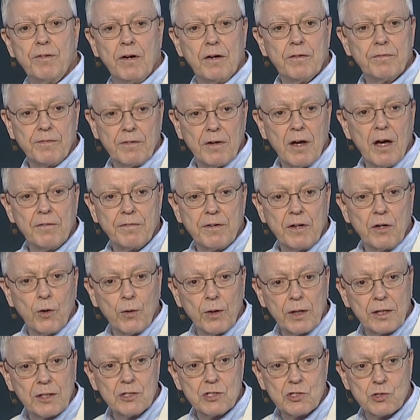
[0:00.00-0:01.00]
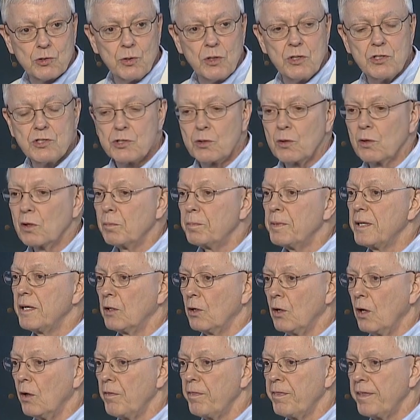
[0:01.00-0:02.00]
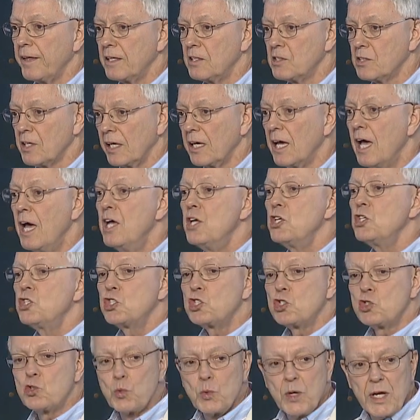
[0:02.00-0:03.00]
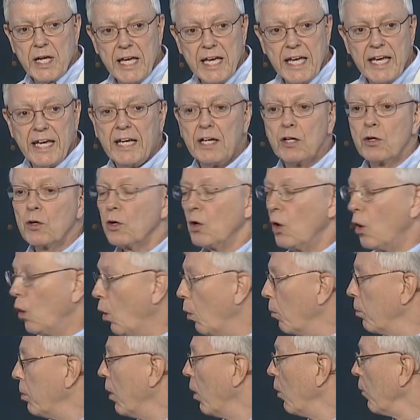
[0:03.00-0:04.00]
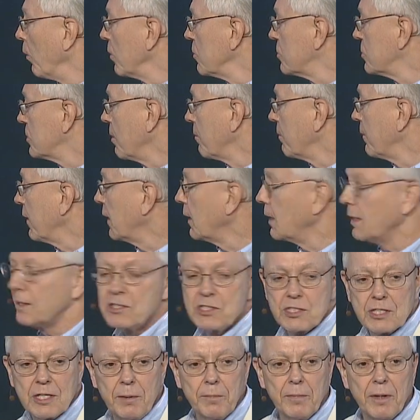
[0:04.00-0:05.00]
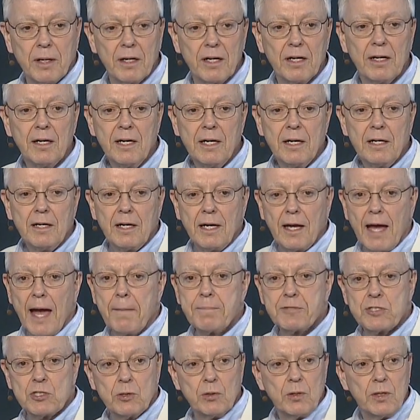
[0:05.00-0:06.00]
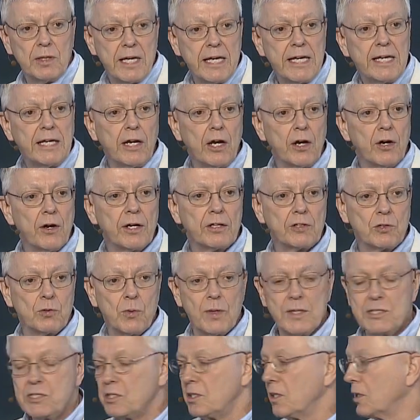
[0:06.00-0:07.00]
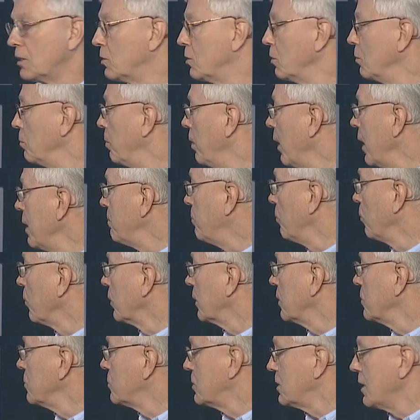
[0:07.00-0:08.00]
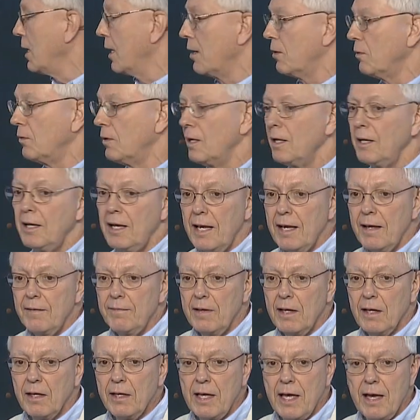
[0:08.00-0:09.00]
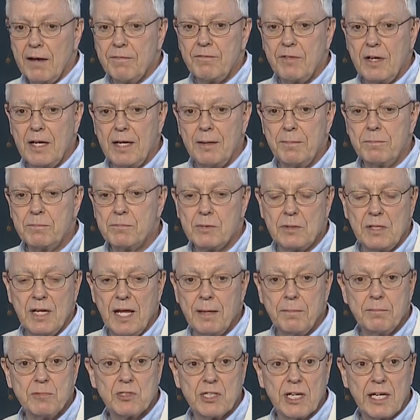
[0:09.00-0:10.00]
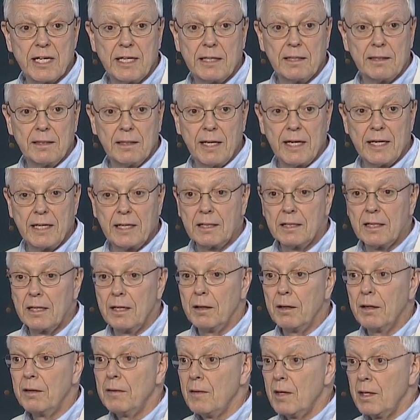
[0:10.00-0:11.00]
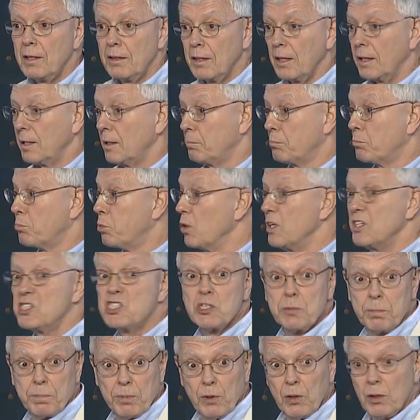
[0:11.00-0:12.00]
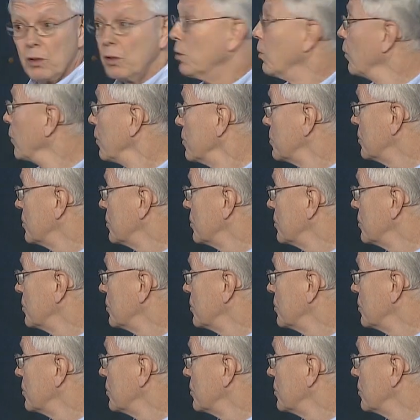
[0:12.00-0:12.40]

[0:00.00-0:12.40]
of an orchestra, so it'll be called things like string or oboe or something, and some are absolutely characteristic to pipe organ sound, and they'll have names like principal or